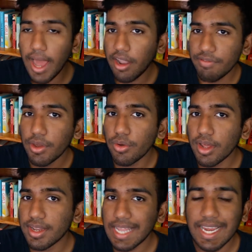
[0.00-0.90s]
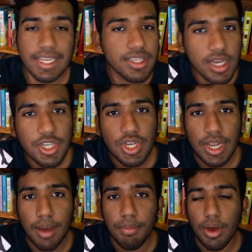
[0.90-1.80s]
I love the whole underlying discussion
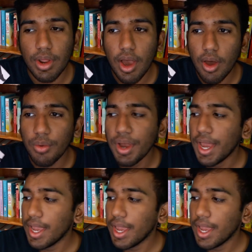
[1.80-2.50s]
about how